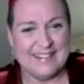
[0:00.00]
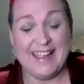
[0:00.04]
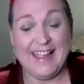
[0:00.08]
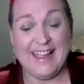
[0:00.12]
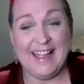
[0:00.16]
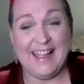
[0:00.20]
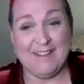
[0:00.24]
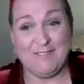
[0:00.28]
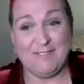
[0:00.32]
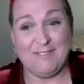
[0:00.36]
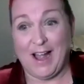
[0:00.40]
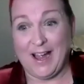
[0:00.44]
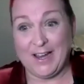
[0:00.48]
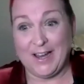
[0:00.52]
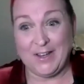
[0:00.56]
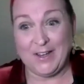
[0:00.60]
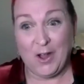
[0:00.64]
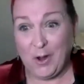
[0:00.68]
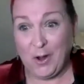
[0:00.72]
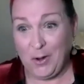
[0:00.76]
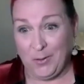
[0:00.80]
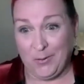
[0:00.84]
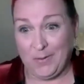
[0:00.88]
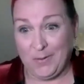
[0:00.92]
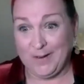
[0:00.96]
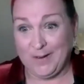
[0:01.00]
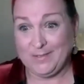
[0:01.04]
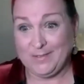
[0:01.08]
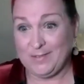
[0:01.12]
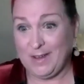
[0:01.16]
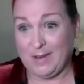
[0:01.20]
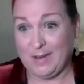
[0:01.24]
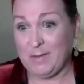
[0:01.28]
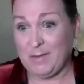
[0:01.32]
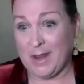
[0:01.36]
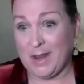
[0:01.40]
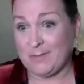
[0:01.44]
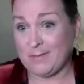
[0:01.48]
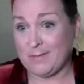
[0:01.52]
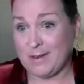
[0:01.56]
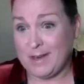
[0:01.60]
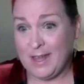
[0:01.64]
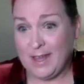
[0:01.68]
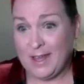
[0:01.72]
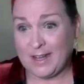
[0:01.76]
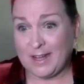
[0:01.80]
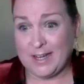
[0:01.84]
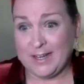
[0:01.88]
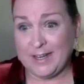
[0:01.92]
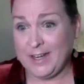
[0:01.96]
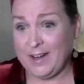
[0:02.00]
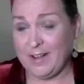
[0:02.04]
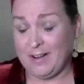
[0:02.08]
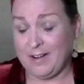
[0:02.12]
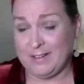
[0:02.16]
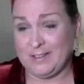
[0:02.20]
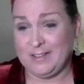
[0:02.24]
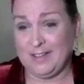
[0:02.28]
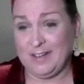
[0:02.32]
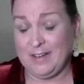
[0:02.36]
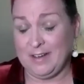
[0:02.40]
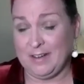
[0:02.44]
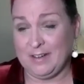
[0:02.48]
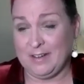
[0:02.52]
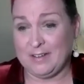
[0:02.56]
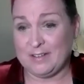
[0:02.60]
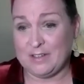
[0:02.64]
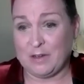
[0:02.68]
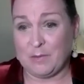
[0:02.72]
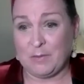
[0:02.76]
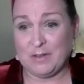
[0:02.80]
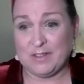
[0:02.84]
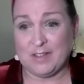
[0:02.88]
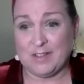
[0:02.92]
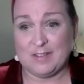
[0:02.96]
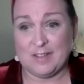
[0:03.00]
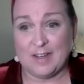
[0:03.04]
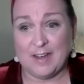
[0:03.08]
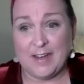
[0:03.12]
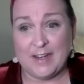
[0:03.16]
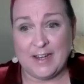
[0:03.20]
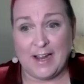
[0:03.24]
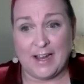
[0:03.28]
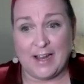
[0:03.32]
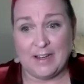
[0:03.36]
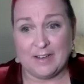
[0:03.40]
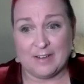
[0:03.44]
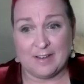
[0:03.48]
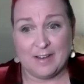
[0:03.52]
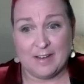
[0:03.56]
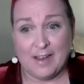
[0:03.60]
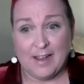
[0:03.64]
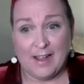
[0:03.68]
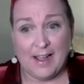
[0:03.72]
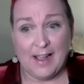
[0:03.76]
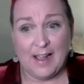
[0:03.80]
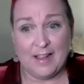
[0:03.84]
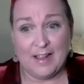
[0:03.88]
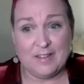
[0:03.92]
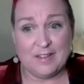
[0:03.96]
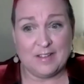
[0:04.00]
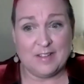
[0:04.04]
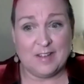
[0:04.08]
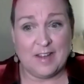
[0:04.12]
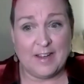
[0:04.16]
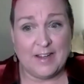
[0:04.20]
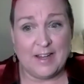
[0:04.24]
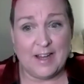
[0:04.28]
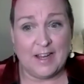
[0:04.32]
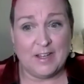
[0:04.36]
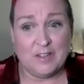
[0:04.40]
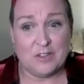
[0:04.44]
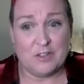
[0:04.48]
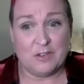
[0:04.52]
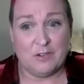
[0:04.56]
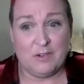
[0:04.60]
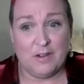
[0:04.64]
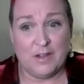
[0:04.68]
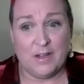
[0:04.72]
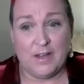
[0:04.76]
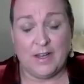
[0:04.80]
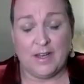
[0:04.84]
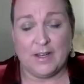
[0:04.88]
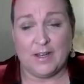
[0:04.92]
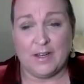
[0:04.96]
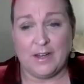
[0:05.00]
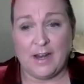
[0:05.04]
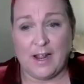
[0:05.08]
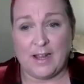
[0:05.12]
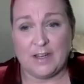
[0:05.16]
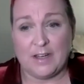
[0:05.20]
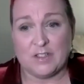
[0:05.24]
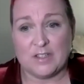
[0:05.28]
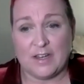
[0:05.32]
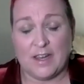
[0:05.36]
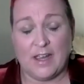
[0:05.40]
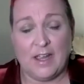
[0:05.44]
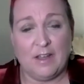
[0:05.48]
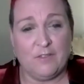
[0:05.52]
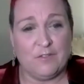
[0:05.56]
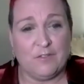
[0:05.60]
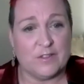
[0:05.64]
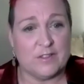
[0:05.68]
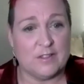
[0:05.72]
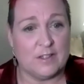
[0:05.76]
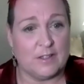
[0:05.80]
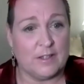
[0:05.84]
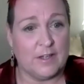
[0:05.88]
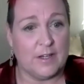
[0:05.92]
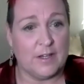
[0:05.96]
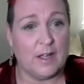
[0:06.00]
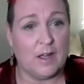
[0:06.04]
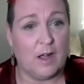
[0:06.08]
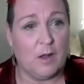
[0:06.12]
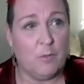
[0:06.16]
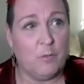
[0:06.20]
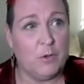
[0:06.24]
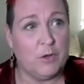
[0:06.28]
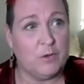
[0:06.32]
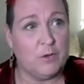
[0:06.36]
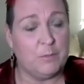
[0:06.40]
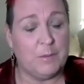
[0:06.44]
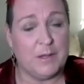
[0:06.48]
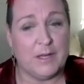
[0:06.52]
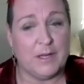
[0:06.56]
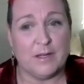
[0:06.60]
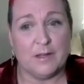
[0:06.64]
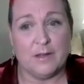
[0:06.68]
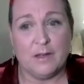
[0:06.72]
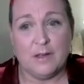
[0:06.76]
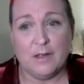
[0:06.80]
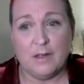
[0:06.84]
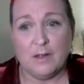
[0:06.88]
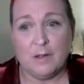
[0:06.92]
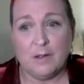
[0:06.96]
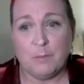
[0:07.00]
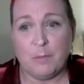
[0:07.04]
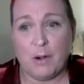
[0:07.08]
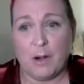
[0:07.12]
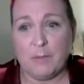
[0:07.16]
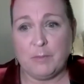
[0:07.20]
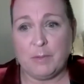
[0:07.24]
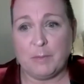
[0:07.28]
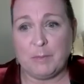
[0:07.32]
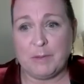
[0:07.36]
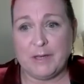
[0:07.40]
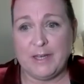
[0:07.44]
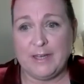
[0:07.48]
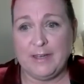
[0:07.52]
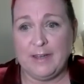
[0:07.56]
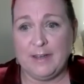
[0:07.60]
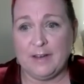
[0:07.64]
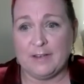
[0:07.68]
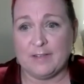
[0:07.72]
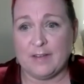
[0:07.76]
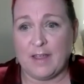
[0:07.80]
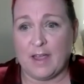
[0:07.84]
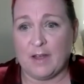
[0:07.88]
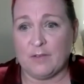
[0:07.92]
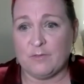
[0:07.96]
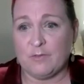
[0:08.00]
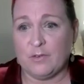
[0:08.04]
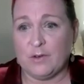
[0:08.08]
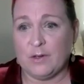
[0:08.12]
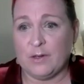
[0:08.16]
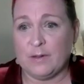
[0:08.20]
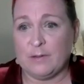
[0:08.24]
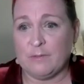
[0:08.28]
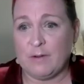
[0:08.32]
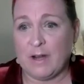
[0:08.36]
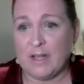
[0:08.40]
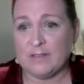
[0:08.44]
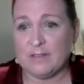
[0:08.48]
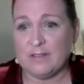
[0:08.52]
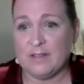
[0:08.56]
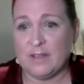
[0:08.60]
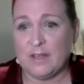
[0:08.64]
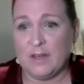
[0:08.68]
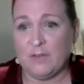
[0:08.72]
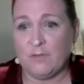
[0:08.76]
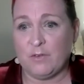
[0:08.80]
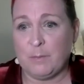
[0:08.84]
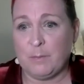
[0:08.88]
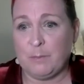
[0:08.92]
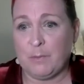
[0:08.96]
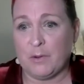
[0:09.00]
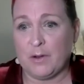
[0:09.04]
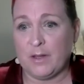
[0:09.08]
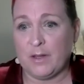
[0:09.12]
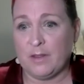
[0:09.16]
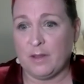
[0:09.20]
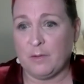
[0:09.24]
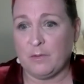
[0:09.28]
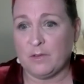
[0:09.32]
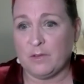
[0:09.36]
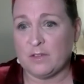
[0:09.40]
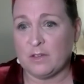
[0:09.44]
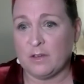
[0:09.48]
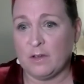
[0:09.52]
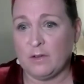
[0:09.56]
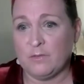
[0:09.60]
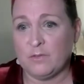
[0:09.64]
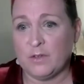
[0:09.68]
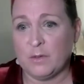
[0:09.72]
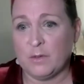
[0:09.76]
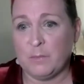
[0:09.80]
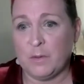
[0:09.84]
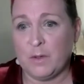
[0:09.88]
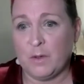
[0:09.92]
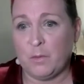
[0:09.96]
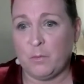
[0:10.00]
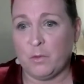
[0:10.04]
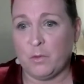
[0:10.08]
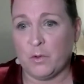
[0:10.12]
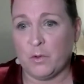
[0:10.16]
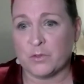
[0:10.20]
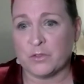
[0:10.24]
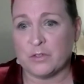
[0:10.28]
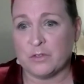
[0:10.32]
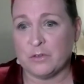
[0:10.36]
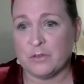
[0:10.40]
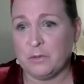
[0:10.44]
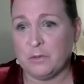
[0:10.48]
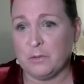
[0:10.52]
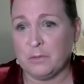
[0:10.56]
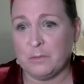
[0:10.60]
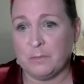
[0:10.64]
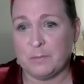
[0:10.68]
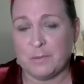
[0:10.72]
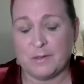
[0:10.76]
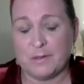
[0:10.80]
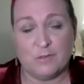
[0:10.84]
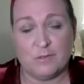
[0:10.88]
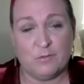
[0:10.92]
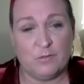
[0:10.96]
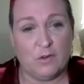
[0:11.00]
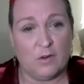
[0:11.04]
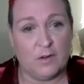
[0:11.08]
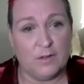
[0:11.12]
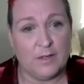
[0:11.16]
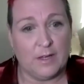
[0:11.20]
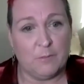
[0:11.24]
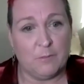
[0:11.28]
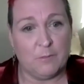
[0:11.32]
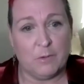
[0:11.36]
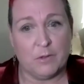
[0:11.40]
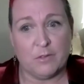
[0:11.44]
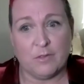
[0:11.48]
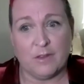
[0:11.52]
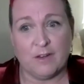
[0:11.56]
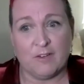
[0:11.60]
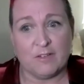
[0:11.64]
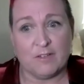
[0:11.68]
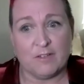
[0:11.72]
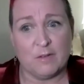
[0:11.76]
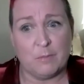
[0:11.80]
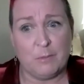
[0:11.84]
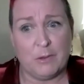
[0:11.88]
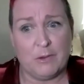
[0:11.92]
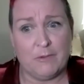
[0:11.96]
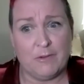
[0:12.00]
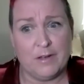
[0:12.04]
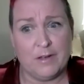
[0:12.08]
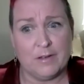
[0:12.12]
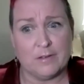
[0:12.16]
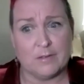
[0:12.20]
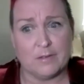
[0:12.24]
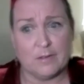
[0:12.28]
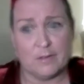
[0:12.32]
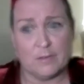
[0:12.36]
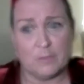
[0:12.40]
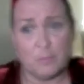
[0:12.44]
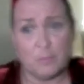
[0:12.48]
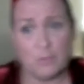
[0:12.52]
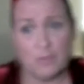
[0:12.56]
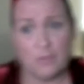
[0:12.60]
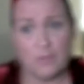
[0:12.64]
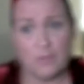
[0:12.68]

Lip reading: Yeah, well, I know, and clearly I didn't. So as a teenager in an aged care facility, I would have been probably kicked out for harassing everybody that served in World War II. We had to find out what their experiences